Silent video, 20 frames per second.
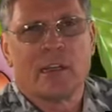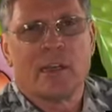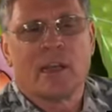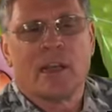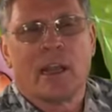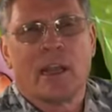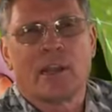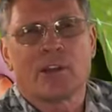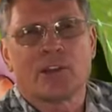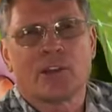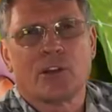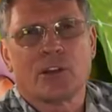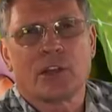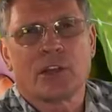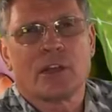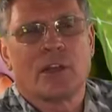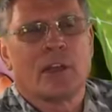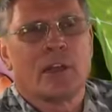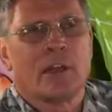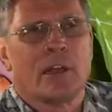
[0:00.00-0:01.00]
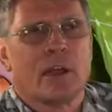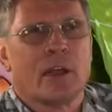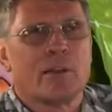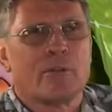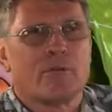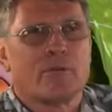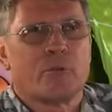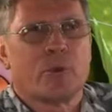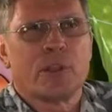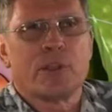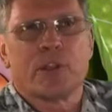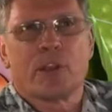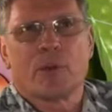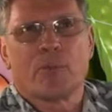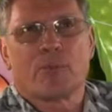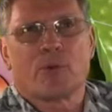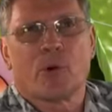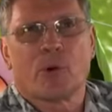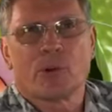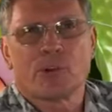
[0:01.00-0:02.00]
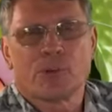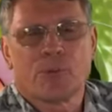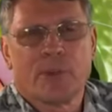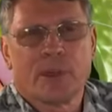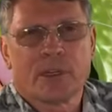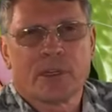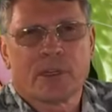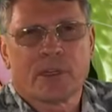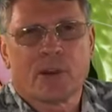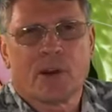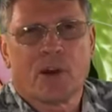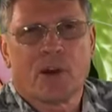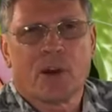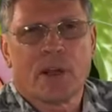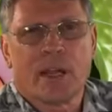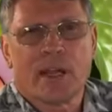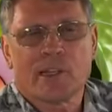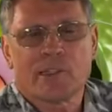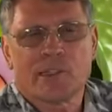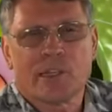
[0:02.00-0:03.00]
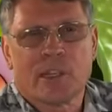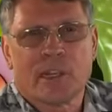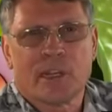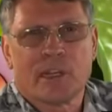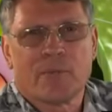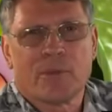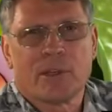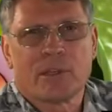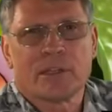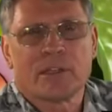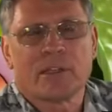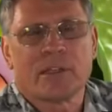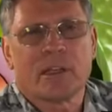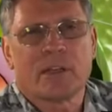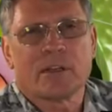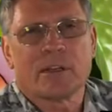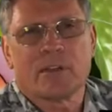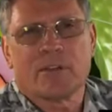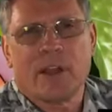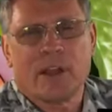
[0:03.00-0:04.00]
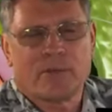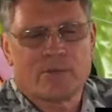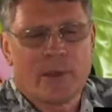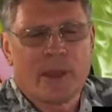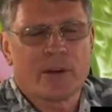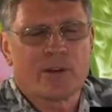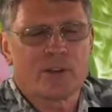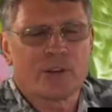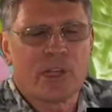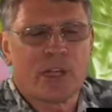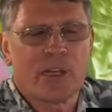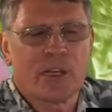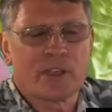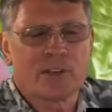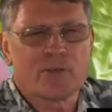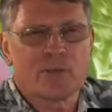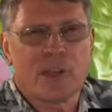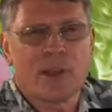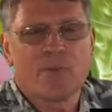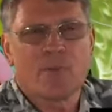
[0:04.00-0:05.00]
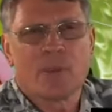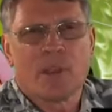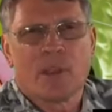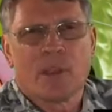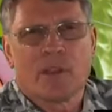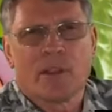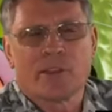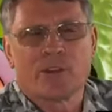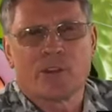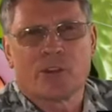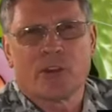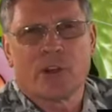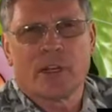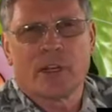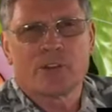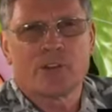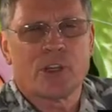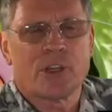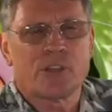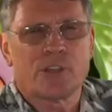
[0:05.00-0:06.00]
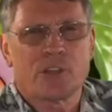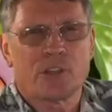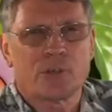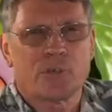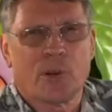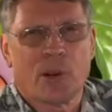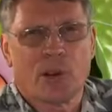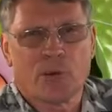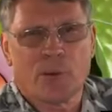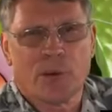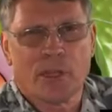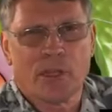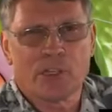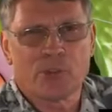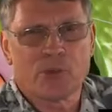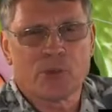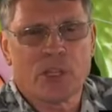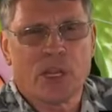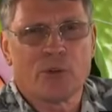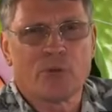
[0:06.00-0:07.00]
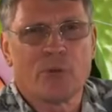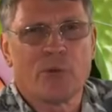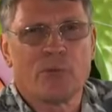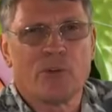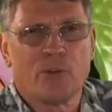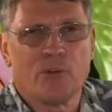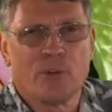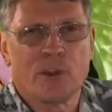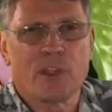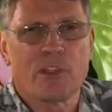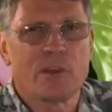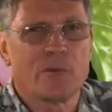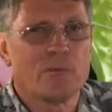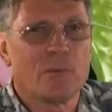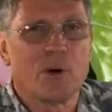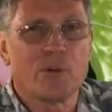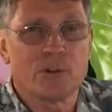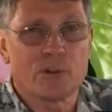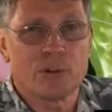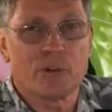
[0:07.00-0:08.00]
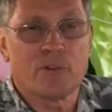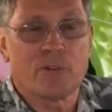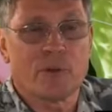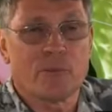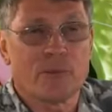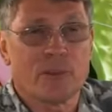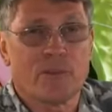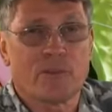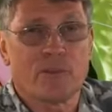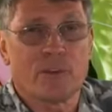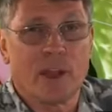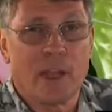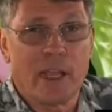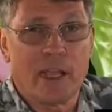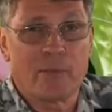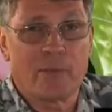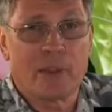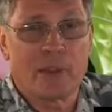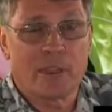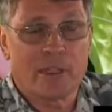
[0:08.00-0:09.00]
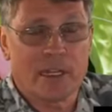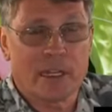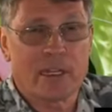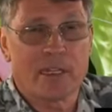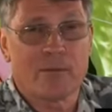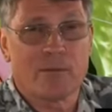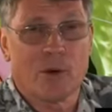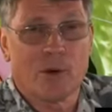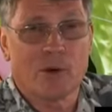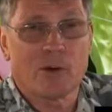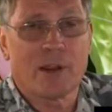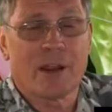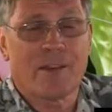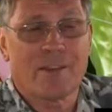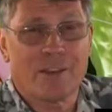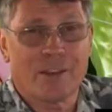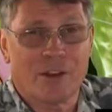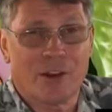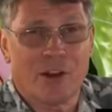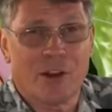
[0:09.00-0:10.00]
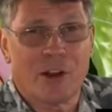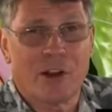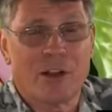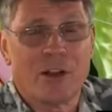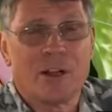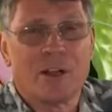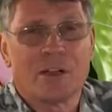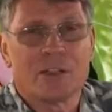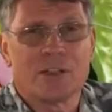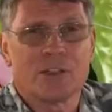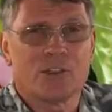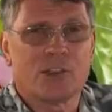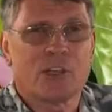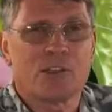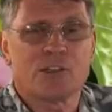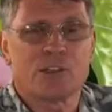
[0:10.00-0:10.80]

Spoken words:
And to look at, one year Porsche built a car, accidentally built it, if my understanding is right, that you could not change the spark plugs without removing the motor from the frame. You had to take the motor out of the car to change the